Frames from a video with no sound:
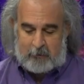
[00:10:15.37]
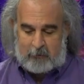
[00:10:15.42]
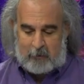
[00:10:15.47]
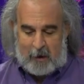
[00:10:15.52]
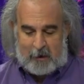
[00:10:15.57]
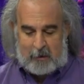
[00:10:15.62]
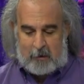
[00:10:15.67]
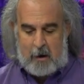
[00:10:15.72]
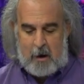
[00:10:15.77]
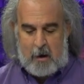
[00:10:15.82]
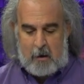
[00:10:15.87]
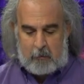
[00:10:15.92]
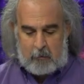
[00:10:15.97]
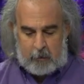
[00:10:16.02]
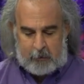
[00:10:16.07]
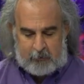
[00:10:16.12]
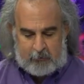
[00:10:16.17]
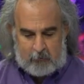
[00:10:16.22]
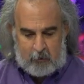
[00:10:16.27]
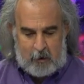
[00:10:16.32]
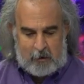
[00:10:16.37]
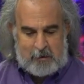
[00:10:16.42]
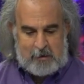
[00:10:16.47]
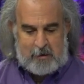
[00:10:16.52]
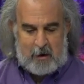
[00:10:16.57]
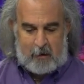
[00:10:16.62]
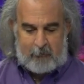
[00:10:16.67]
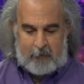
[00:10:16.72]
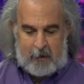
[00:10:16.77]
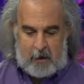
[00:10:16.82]
So I can really start to
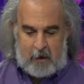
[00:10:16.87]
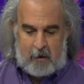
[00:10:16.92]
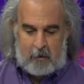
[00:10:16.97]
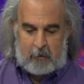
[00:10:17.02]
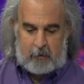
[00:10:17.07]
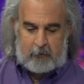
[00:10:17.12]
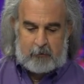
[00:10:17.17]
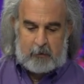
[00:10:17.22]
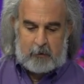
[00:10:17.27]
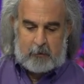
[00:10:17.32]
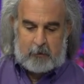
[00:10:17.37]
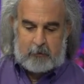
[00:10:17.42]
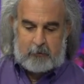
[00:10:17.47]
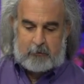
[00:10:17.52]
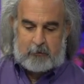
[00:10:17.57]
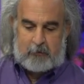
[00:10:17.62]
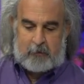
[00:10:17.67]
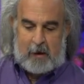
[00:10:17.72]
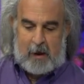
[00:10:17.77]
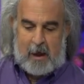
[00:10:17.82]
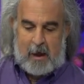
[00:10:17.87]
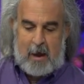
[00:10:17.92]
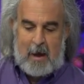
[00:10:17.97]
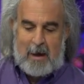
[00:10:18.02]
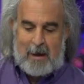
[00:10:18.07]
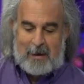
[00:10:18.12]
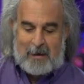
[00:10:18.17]
delve in here, as you can see,